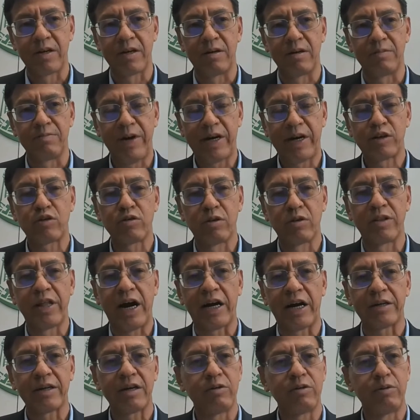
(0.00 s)
Make sure
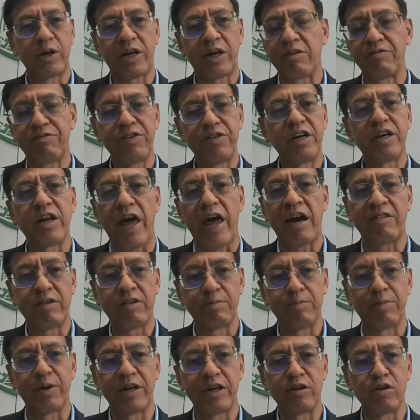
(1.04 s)
that we can feed
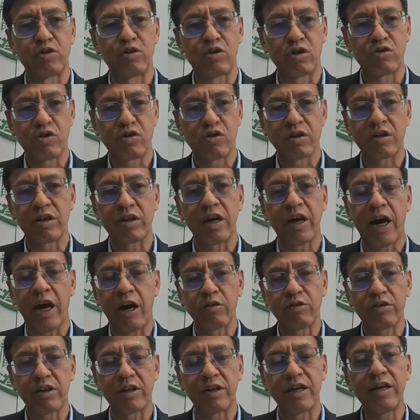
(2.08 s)
everybody nutritiously,
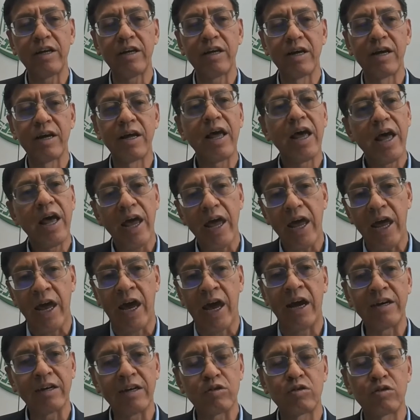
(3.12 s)
healthily,
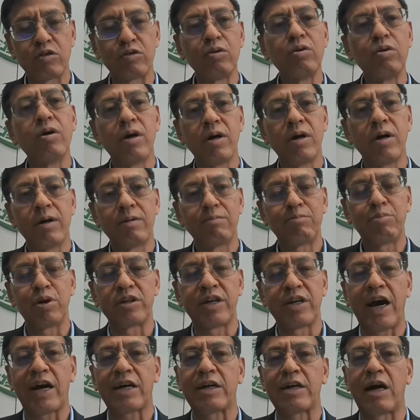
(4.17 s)
and to
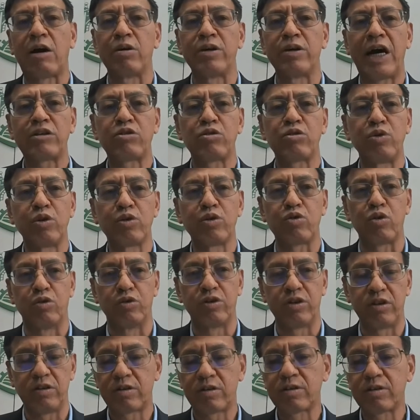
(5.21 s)
protect our natural
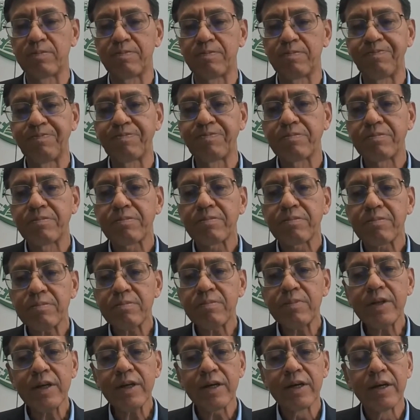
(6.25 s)
resources.
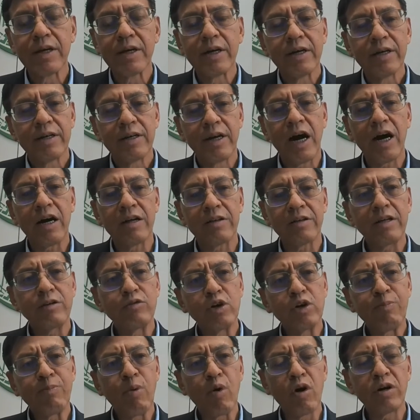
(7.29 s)
Now, the
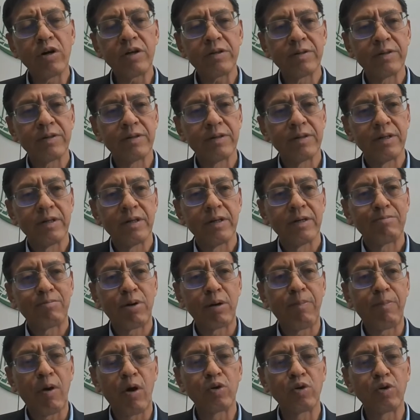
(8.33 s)
report
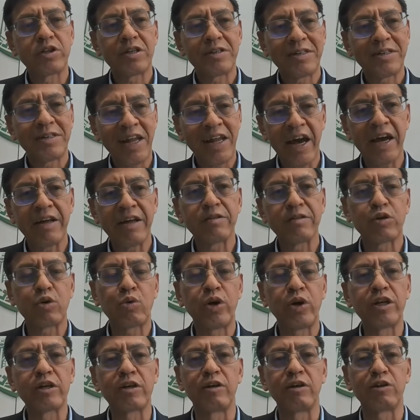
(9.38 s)
proposed 10
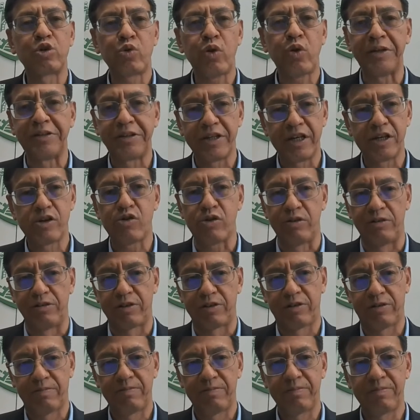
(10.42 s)
critical
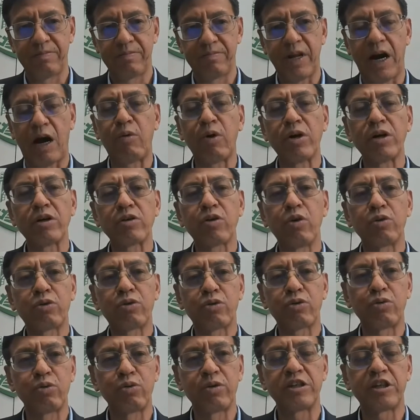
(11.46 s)
transitions. I want to go
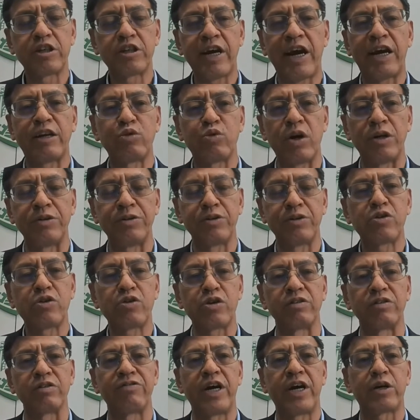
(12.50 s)
through these 10
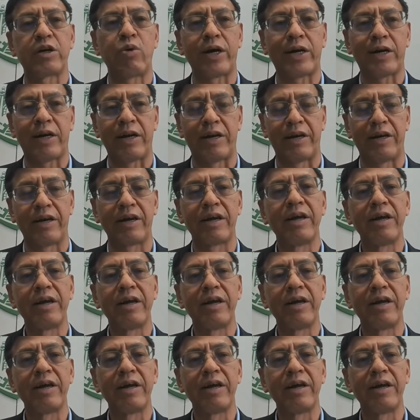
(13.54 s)
transitions very quickly,